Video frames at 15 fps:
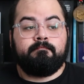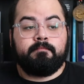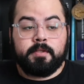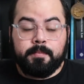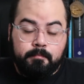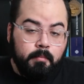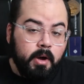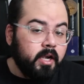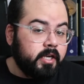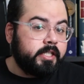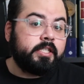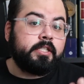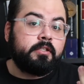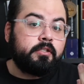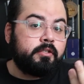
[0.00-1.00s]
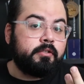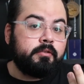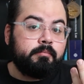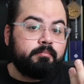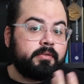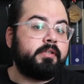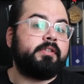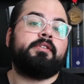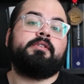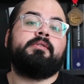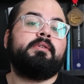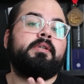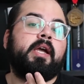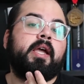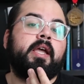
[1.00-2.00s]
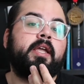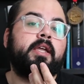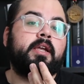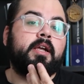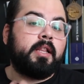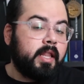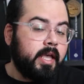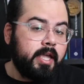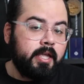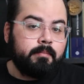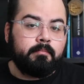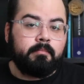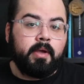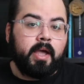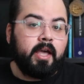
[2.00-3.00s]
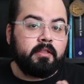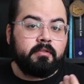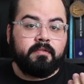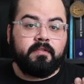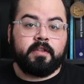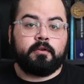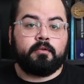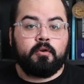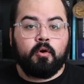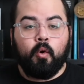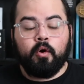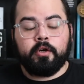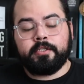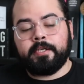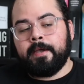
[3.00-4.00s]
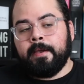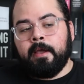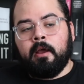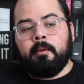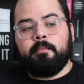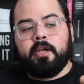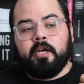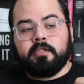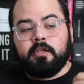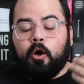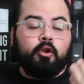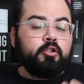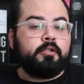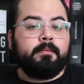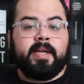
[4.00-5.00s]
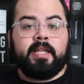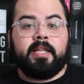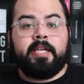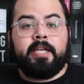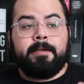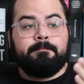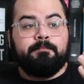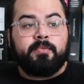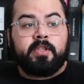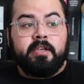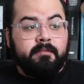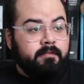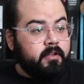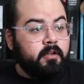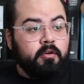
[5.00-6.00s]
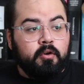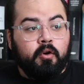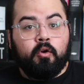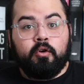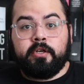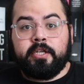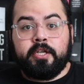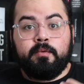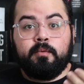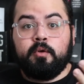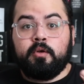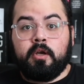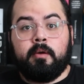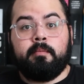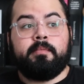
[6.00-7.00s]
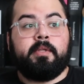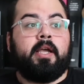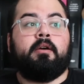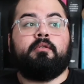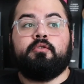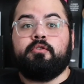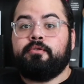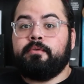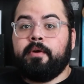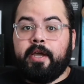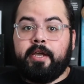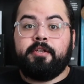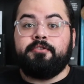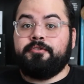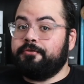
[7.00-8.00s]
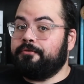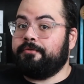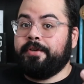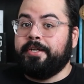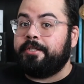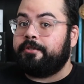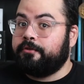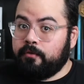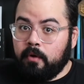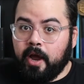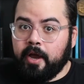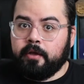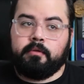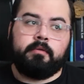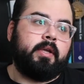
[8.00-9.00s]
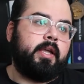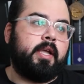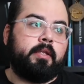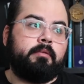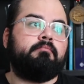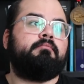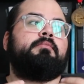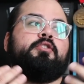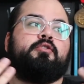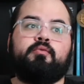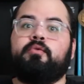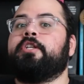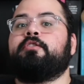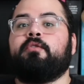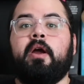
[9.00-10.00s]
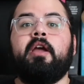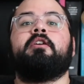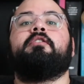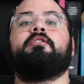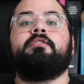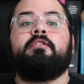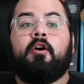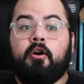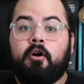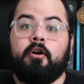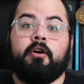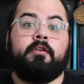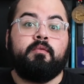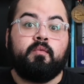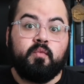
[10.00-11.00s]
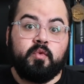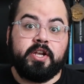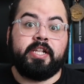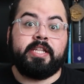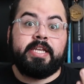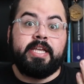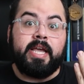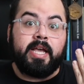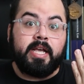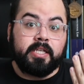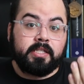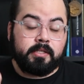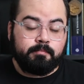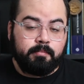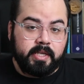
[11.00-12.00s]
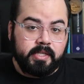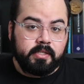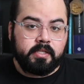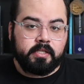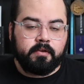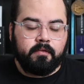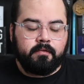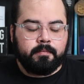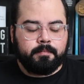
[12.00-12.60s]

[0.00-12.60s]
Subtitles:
the money to pursue a claim at federal court, because ultimately in federal court it will come down to a jury trial, and jury trials are really expensive.